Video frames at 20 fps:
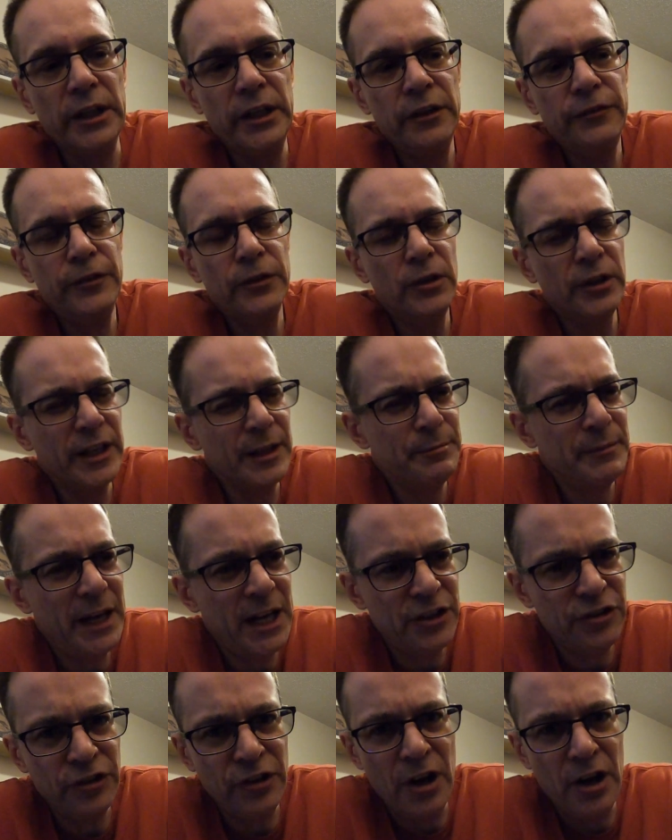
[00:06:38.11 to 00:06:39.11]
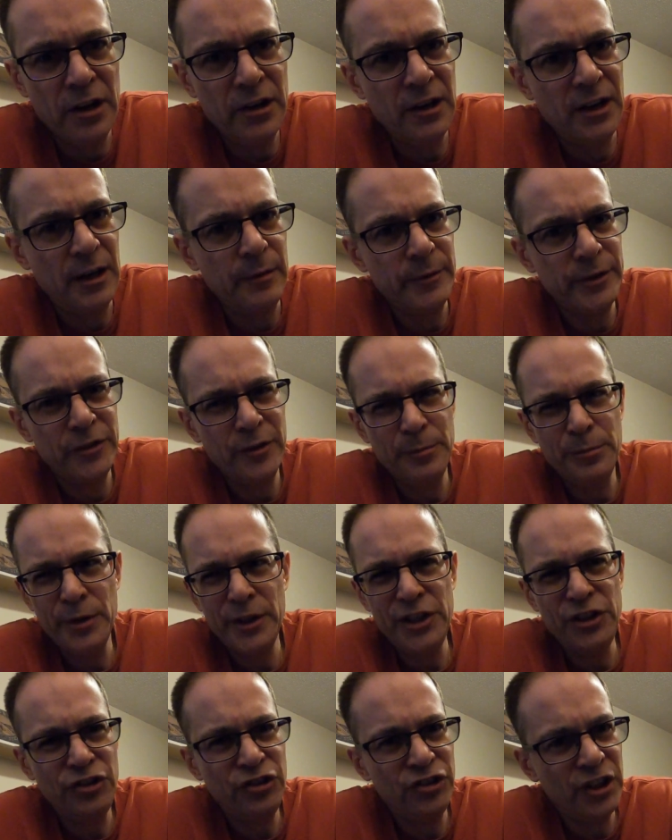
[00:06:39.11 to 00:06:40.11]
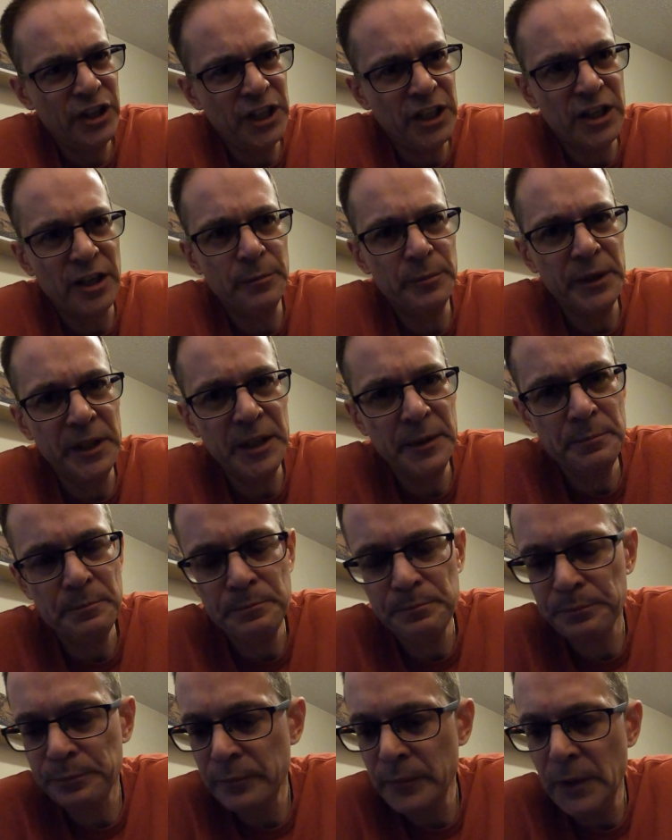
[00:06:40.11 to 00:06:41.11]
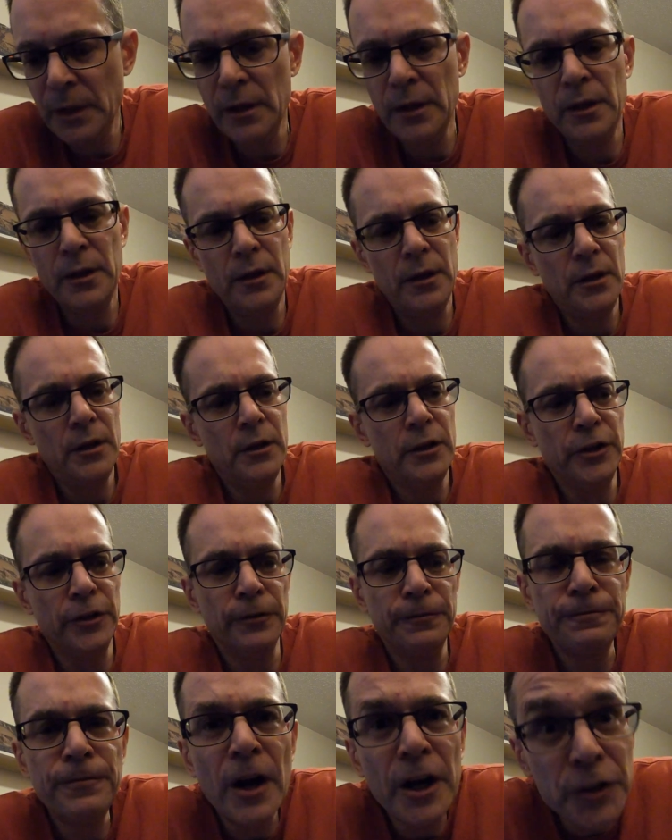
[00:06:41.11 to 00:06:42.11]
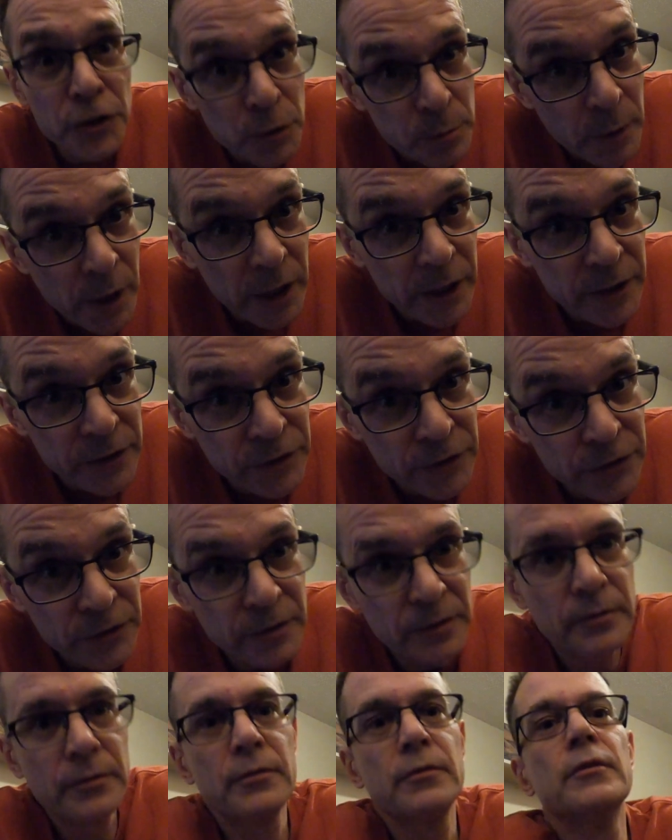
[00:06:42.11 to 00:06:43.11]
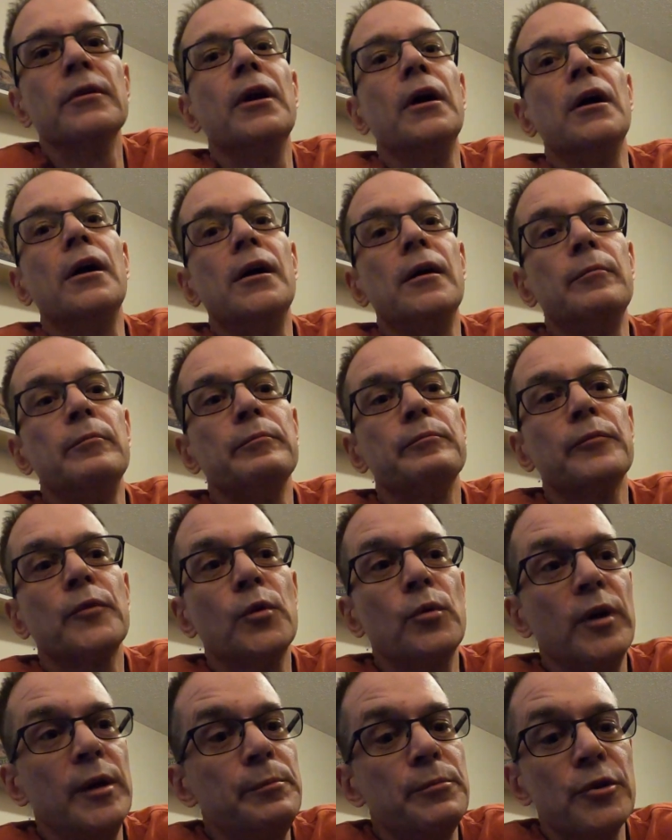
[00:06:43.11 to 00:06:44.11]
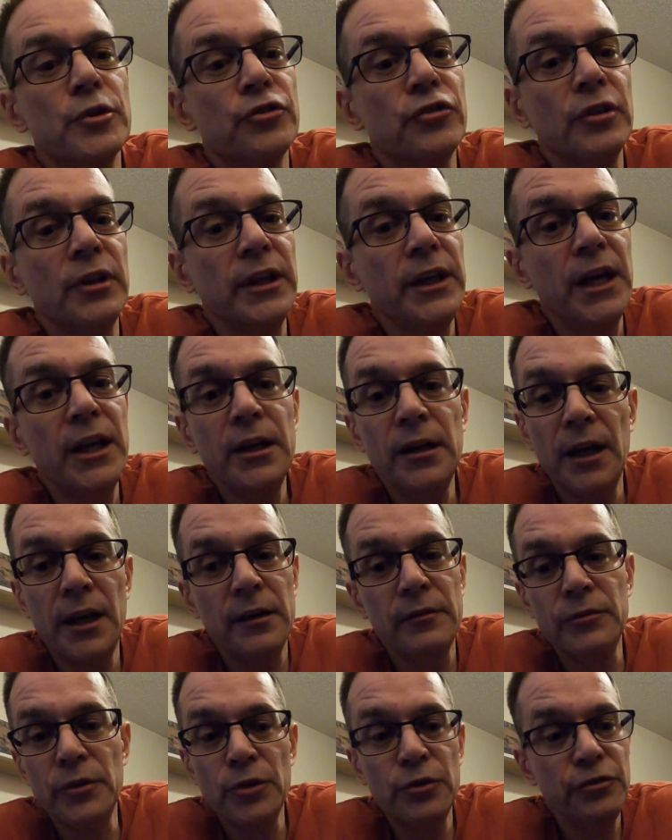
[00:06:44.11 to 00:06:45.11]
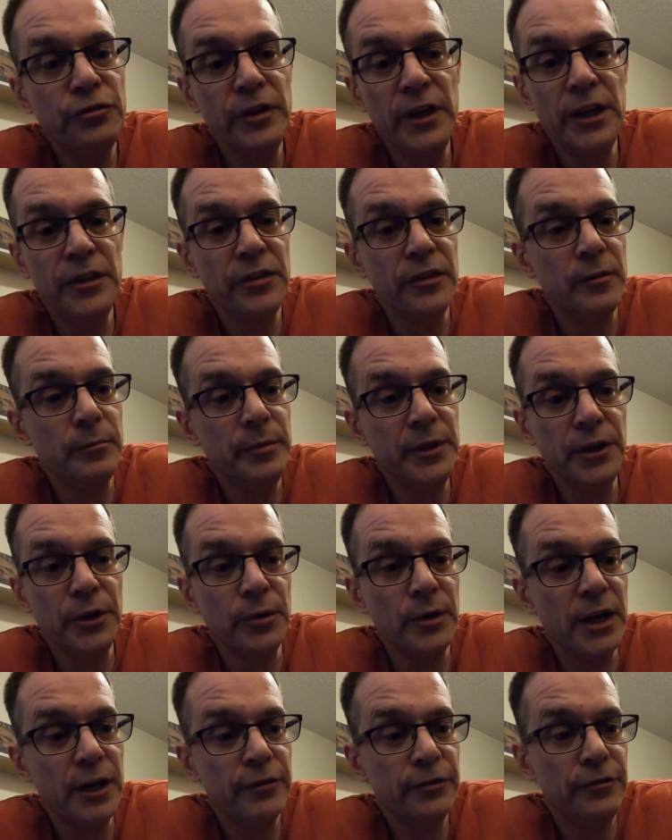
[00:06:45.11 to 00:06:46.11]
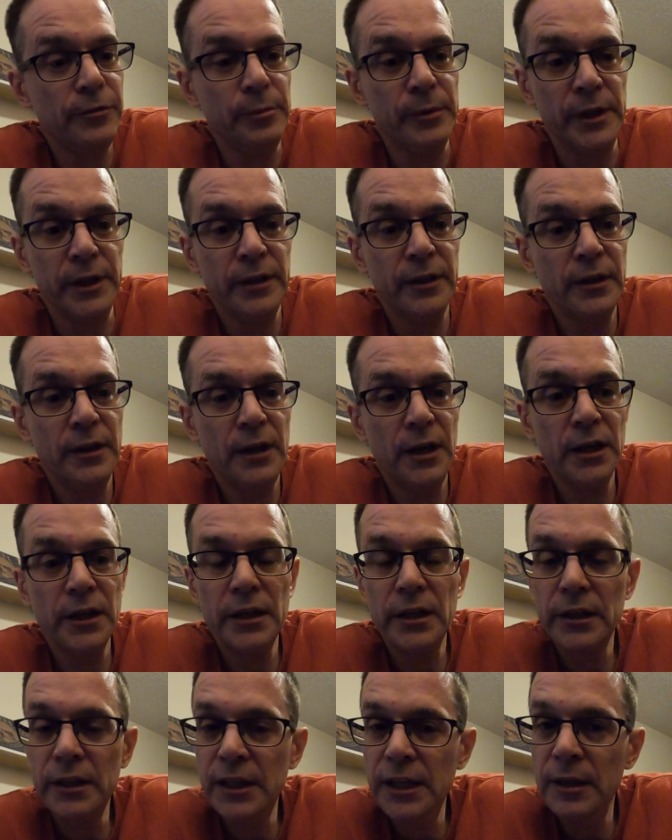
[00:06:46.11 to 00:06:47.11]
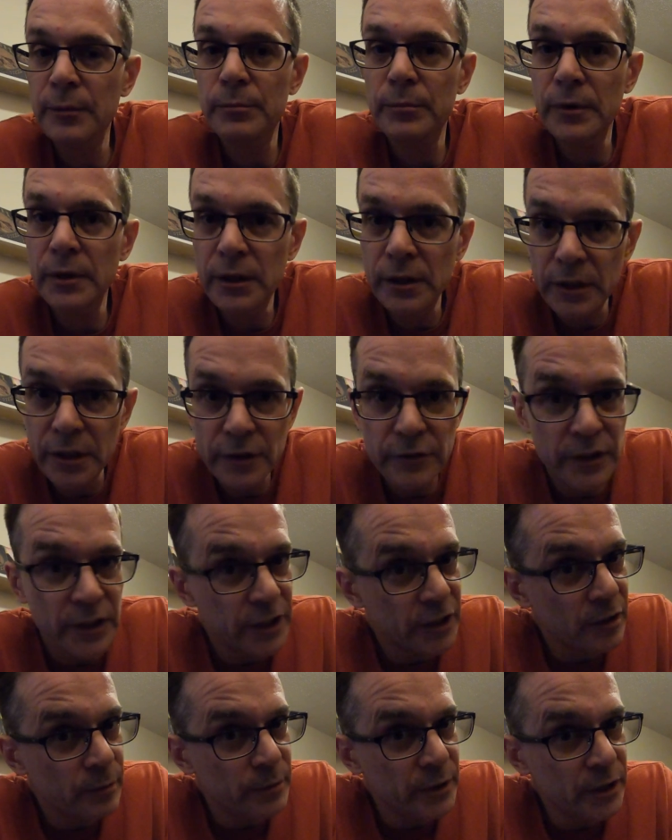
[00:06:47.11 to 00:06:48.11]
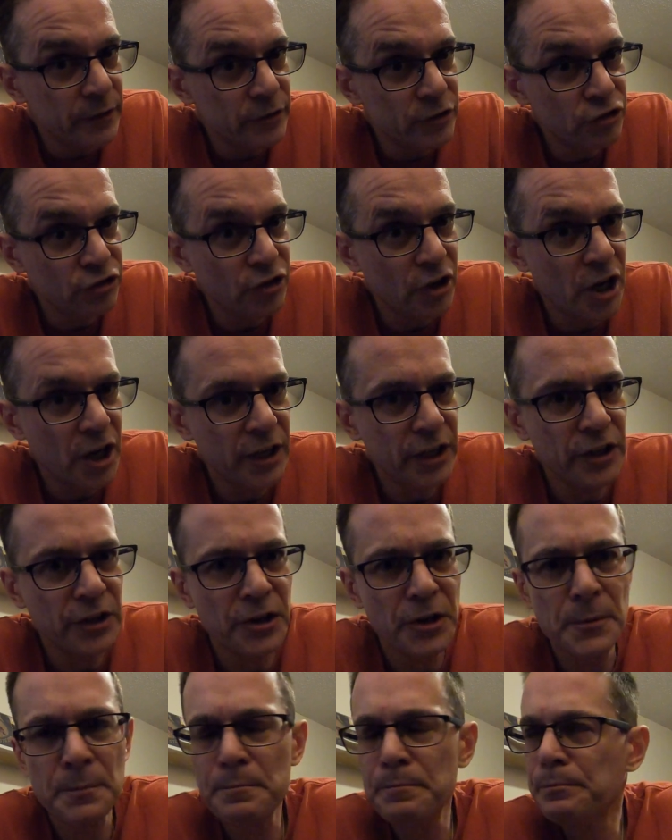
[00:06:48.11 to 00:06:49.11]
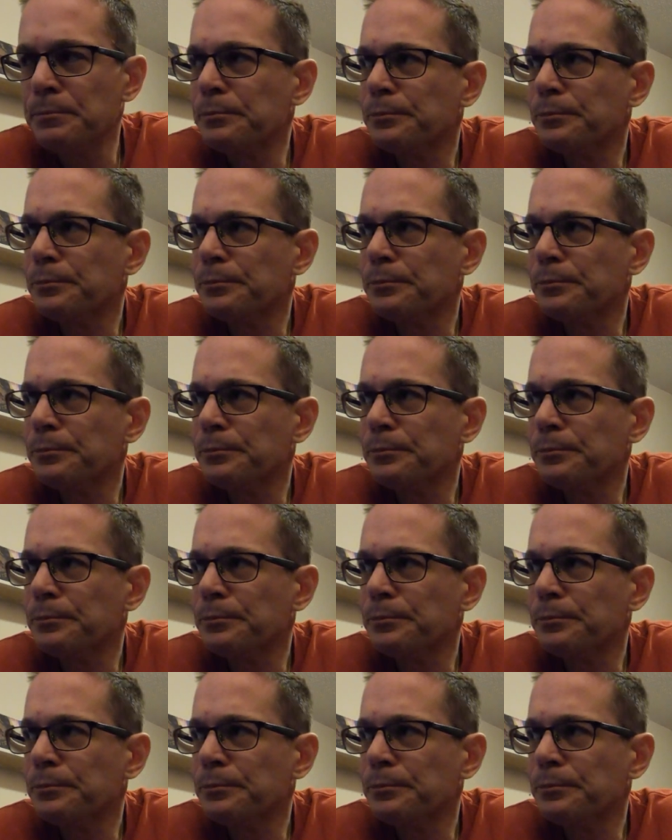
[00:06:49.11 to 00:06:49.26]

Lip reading: And if you look at Match.com, it's a pretty shitty company. Fuck you, Marcus. Quite personally, I have no faith in POF, but I'm going to keep giving it a bit of a shot here.